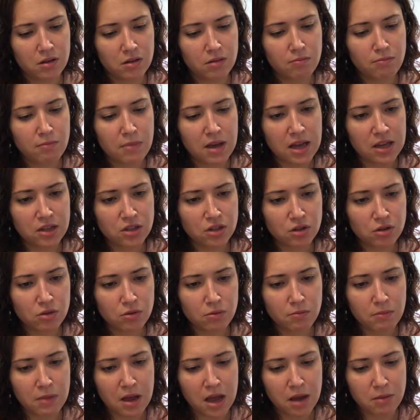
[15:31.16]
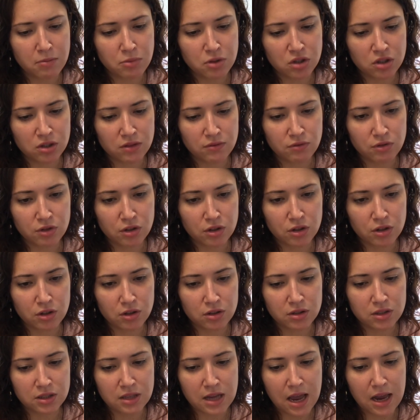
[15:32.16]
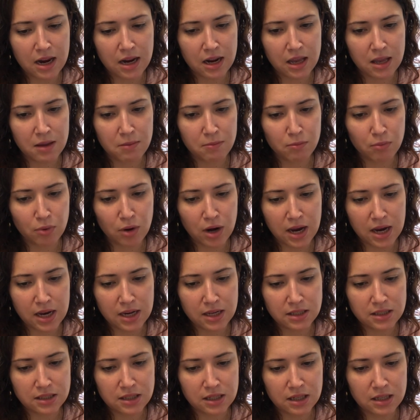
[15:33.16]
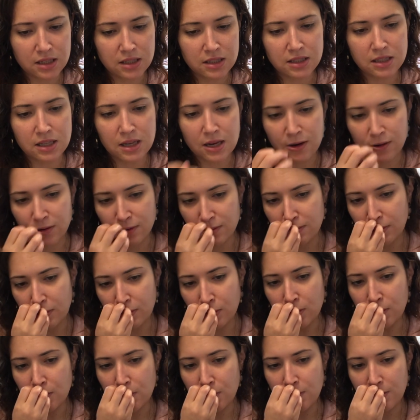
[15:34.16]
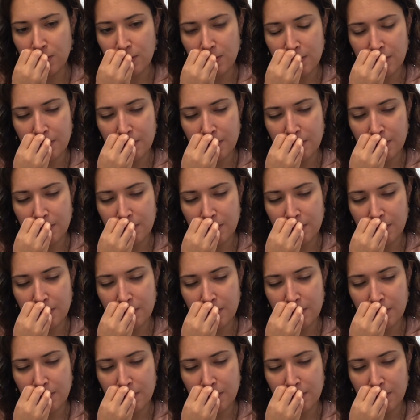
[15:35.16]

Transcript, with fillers: Magical Map Shifter, Sad Embrace, and Sacred Pool.